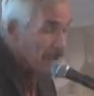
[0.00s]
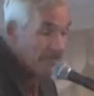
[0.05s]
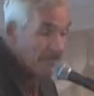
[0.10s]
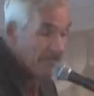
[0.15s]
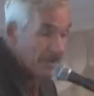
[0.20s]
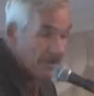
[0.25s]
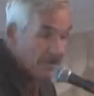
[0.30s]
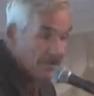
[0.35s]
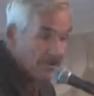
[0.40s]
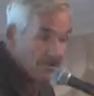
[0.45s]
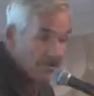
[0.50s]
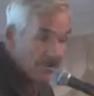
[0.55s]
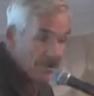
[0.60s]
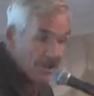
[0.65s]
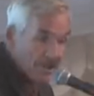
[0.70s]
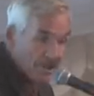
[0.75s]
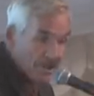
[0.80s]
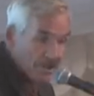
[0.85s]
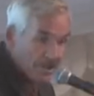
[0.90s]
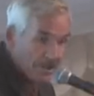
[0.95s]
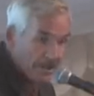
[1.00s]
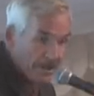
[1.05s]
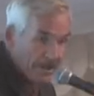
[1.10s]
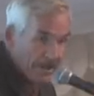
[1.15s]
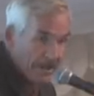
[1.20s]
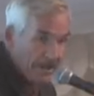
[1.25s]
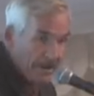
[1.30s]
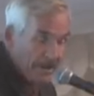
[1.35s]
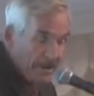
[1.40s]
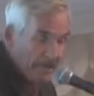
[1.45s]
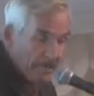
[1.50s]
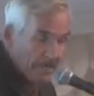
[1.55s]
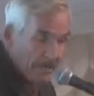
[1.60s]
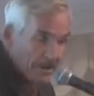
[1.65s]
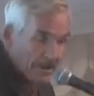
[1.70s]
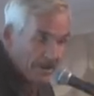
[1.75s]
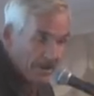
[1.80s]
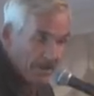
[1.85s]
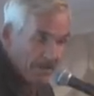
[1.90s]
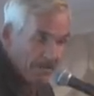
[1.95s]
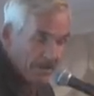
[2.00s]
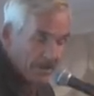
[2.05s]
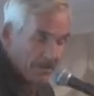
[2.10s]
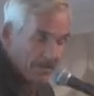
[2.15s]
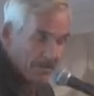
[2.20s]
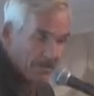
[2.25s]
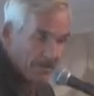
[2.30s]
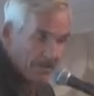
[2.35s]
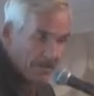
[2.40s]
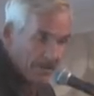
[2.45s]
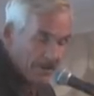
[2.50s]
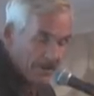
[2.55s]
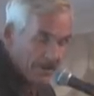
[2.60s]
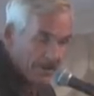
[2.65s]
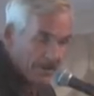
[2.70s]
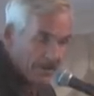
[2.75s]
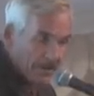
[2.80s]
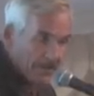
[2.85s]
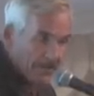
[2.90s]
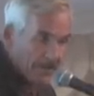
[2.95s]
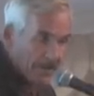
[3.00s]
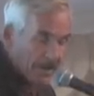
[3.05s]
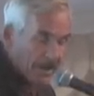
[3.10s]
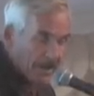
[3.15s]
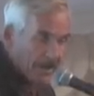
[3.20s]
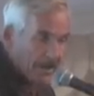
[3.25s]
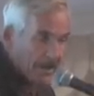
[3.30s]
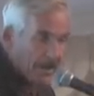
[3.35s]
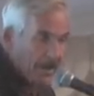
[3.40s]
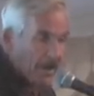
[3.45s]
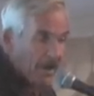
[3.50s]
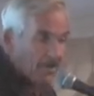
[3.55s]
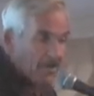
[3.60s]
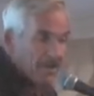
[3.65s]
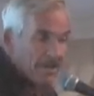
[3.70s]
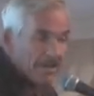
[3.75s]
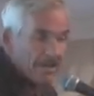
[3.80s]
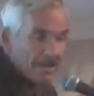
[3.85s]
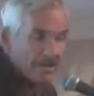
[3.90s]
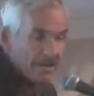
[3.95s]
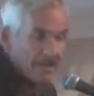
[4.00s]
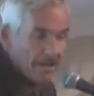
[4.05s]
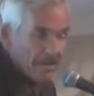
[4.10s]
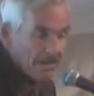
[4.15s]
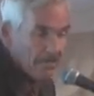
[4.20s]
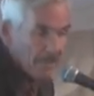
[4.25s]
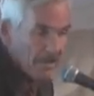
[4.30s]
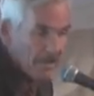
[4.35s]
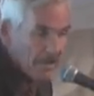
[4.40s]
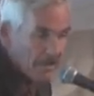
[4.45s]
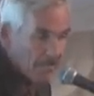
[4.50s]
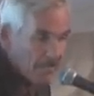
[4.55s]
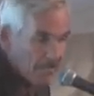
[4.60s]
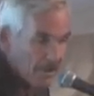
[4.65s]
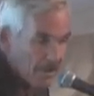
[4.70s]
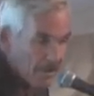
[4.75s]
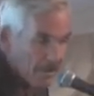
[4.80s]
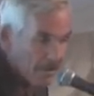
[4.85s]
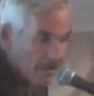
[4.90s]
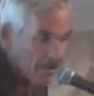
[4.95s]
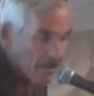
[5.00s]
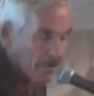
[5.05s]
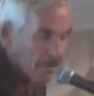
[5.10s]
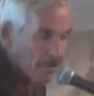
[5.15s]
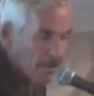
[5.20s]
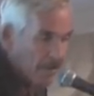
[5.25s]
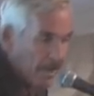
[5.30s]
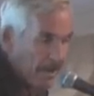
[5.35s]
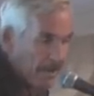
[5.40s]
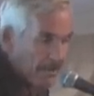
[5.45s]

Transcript: got to be a tradition. There's got to be a tradition of that. Well, it's the same thing in Mexico.